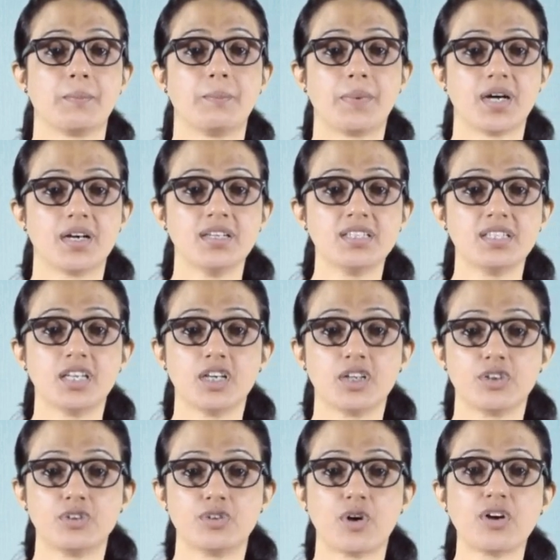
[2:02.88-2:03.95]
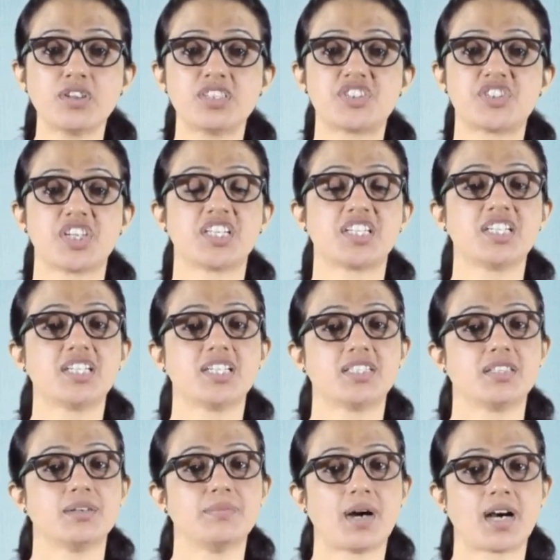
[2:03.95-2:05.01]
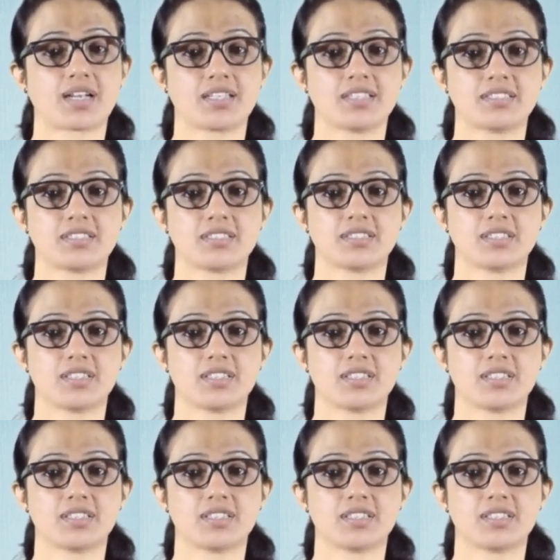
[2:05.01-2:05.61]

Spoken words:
but not traded in the market.